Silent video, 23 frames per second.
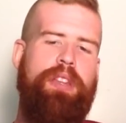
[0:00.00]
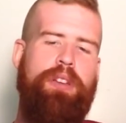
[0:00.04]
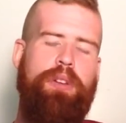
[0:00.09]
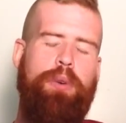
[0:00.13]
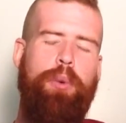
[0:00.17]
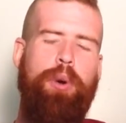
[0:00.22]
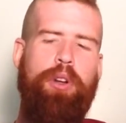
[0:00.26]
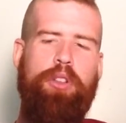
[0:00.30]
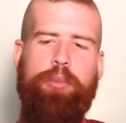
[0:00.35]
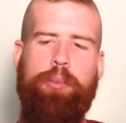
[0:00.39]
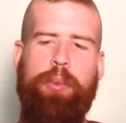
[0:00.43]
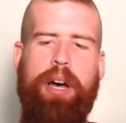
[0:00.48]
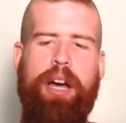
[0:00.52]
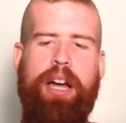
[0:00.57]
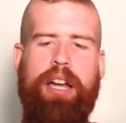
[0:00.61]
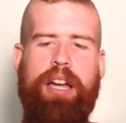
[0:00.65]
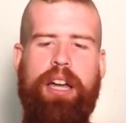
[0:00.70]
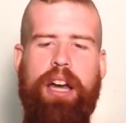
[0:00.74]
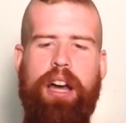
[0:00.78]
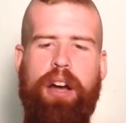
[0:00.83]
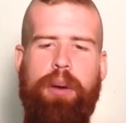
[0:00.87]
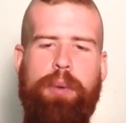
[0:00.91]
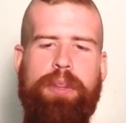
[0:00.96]
with
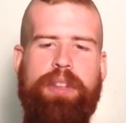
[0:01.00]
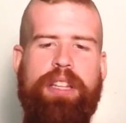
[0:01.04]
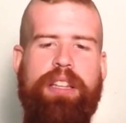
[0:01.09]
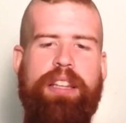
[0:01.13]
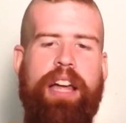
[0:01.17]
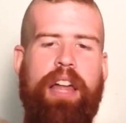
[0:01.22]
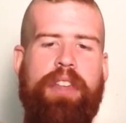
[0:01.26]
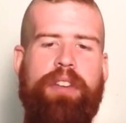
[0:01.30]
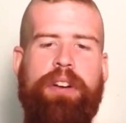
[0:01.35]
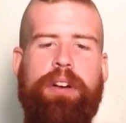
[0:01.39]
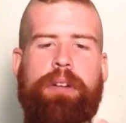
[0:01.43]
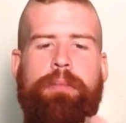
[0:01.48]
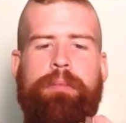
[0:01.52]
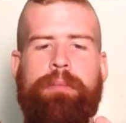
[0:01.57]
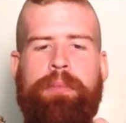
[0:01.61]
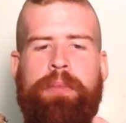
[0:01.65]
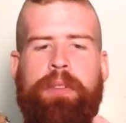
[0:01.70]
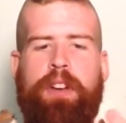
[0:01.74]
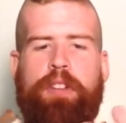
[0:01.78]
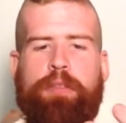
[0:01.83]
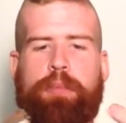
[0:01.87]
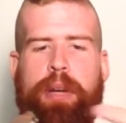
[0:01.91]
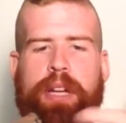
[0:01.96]
my with the leather
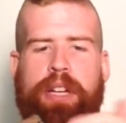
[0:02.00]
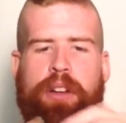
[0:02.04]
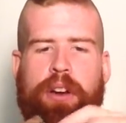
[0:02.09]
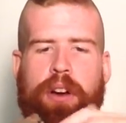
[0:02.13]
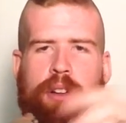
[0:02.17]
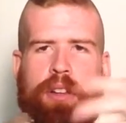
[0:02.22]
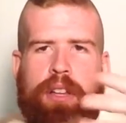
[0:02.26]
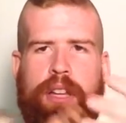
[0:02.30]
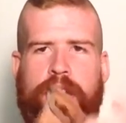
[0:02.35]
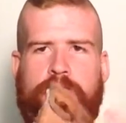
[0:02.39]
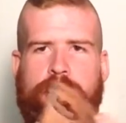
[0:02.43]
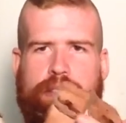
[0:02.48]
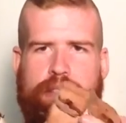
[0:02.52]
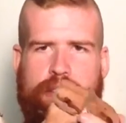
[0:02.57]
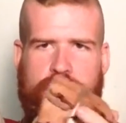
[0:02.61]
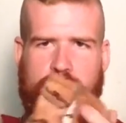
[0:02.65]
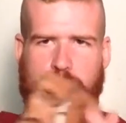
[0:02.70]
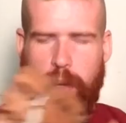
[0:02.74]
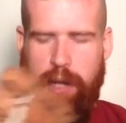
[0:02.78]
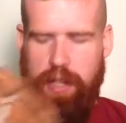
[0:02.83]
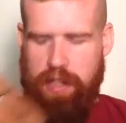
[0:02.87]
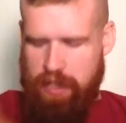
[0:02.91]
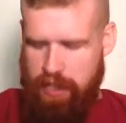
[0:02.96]
of my gauntlet,
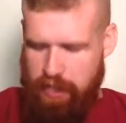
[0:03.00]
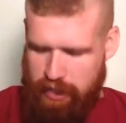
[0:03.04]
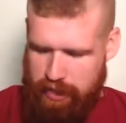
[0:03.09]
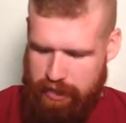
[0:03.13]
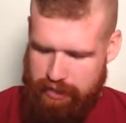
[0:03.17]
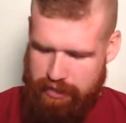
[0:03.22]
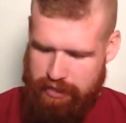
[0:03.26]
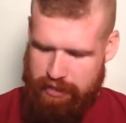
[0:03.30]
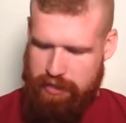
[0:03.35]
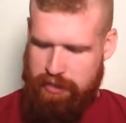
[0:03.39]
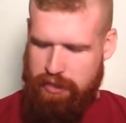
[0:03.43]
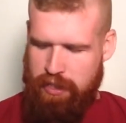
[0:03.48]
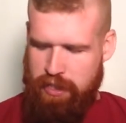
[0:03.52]
the way that it is,